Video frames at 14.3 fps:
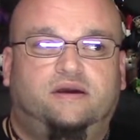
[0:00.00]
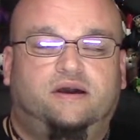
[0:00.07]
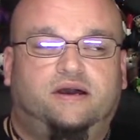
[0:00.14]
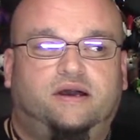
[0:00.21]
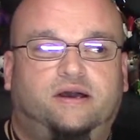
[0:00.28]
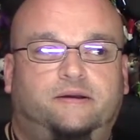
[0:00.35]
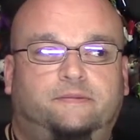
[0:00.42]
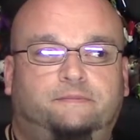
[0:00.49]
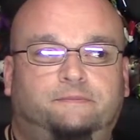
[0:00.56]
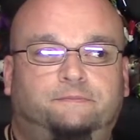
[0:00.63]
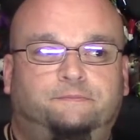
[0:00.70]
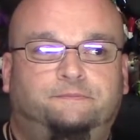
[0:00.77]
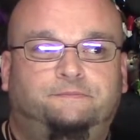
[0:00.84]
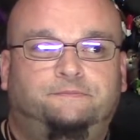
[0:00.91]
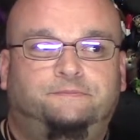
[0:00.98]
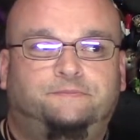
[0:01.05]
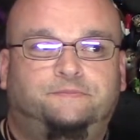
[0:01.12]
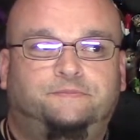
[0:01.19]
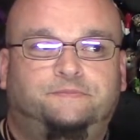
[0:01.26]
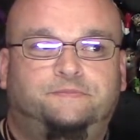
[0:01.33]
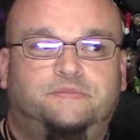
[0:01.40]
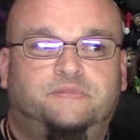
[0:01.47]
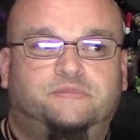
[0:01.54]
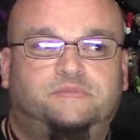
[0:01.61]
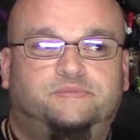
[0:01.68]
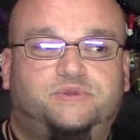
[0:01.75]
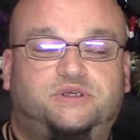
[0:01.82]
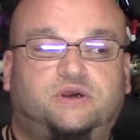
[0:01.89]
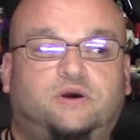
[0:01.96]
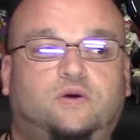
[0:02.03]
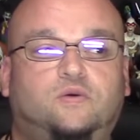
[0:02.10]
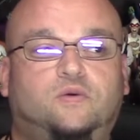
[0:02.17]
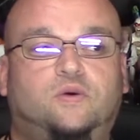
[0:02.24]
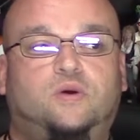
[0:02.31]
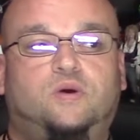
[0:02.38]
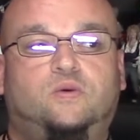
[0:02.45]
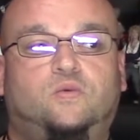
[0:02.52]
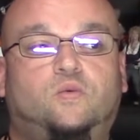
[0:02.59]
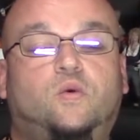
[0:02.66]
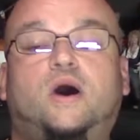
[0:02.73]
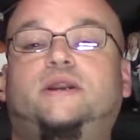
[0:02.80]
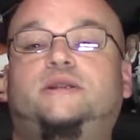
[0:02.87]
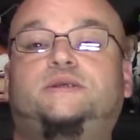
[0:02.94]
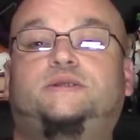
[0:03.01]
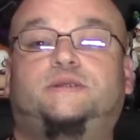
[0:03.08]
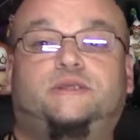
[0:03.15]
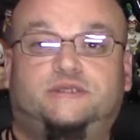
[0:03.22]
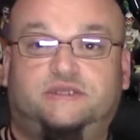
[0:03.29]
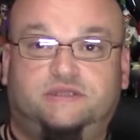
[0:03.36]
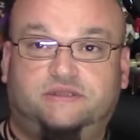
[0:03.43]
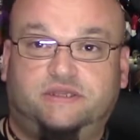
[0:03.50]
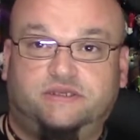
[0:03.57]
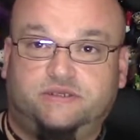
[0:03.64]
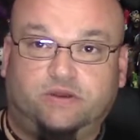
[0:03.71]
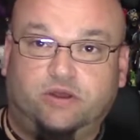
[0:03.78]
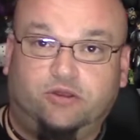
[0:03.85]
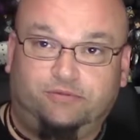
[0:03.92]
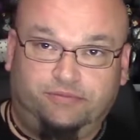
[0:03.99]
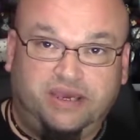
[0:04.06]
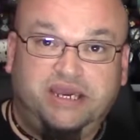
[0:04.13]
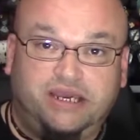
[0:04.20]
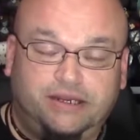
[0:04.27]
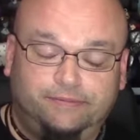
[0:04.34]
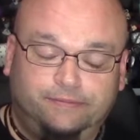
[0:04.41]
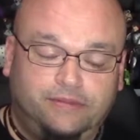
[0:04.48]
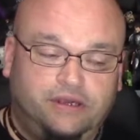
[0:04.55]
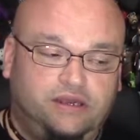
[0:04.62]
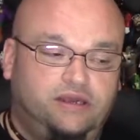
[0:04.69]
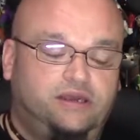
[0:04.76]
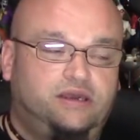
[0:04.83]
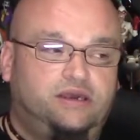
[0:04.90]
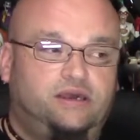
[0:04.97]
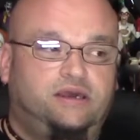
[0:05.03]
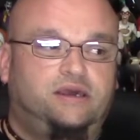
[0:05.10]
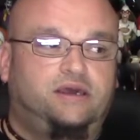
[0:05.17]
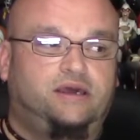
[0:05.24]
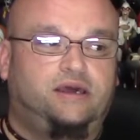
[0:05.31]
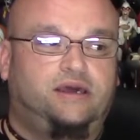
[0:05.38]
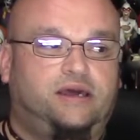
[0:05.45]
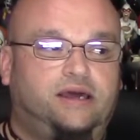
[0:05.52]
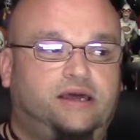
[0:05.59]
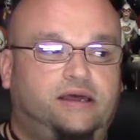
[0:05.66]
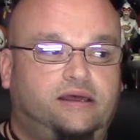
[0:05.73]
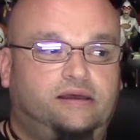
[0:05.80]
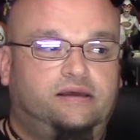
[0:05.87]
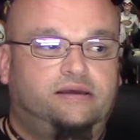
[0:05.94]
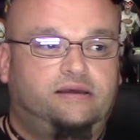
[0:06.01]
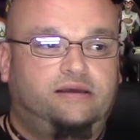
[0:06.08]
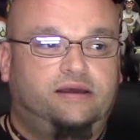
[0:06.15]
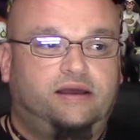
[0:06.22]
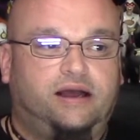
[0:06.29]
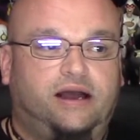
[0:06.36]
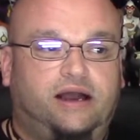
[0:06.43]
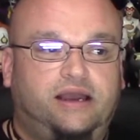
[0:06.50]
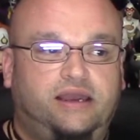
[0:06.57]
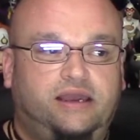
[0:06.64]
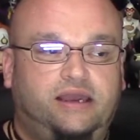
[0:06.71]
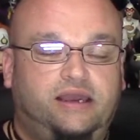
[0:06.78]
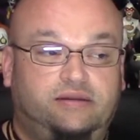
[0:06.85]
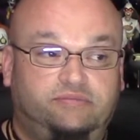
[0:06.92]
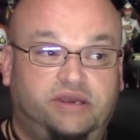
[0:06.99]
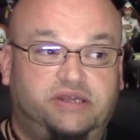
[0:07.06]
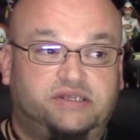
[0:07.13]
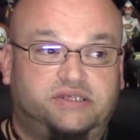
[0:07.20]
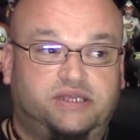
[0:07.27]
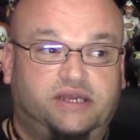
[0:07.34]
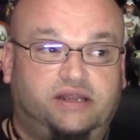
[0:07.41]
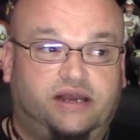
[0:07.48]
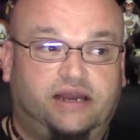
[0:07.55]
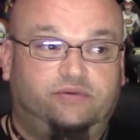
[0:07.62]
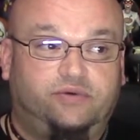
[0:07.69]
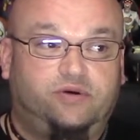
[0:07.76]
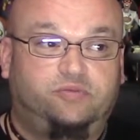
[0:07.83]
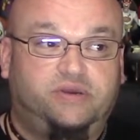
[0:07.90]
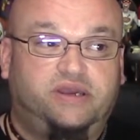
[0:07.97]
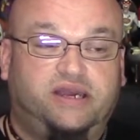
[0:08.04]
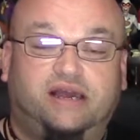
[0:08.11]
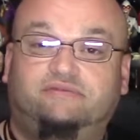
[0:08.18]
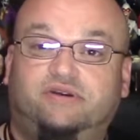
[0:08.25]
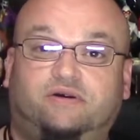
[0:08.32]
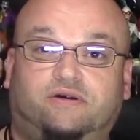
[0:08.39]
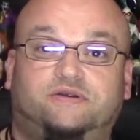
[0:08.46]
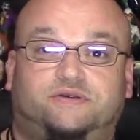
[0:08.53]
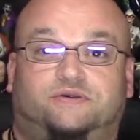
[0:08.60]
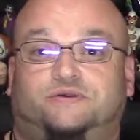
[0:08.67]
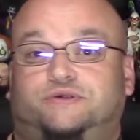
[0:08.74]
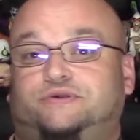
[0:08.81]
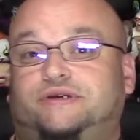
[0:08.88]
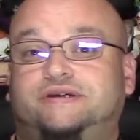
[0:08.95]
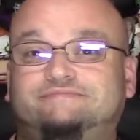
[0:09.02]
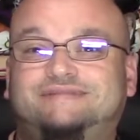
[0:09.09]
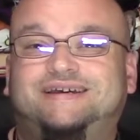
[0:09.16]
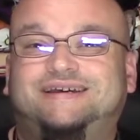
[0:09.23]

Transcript: Um, so what does this this all mean? Uh, I it means that I will be having heart surgery.